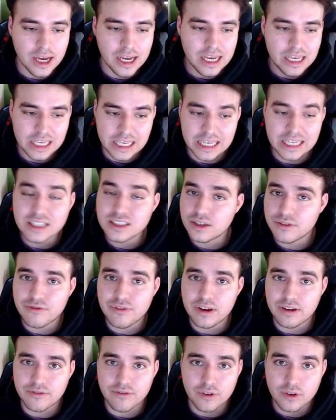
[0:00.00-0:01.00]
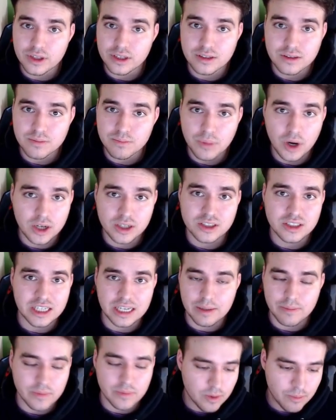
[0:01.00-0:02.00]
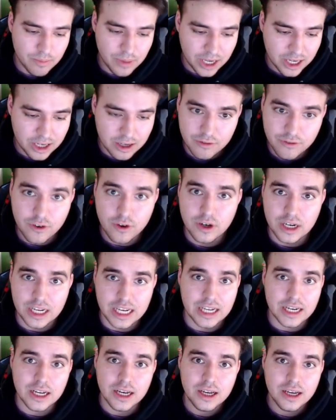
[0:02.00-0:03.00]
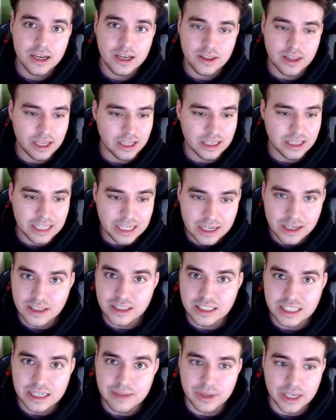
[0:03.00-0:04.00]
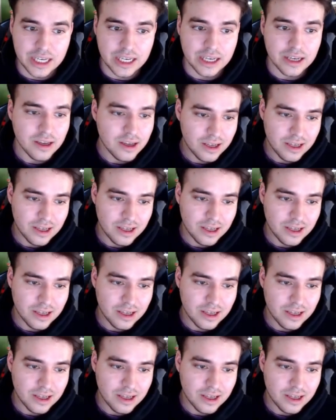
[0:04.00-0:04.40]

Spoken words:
He is a fit for this Bucs team. They're picking for need. They need a DB.